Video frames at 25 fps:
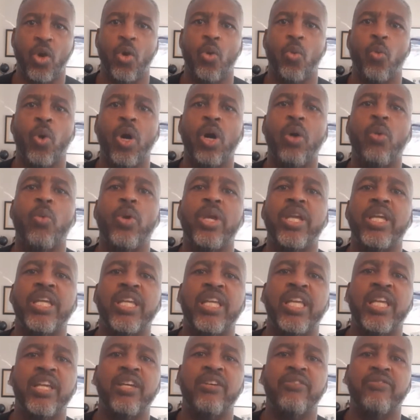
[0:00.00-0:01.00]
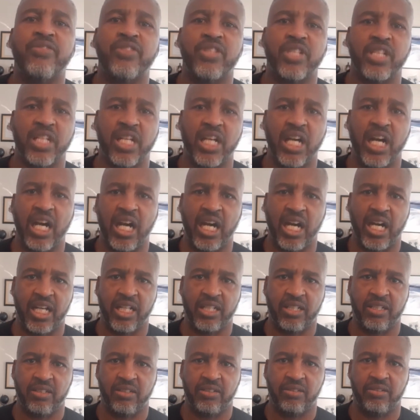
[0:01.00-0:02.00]
What we give to God,
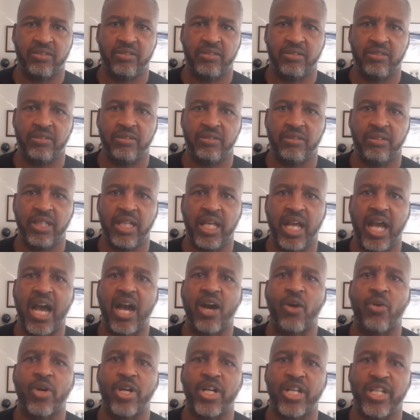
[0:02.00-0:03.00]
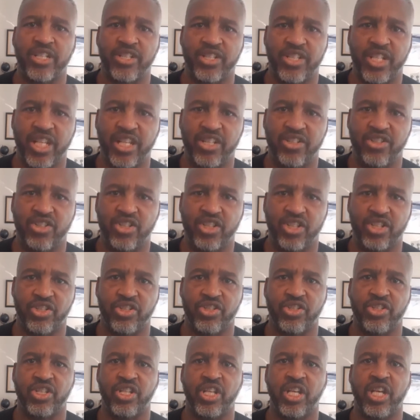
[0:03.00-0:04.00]
our
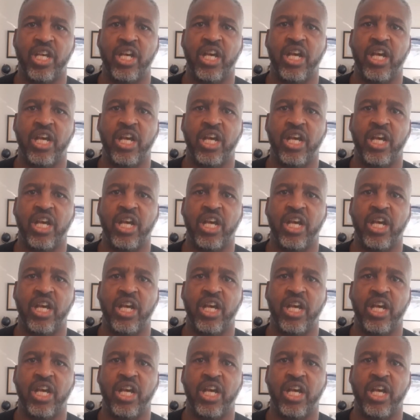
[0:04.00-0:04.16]
intentions,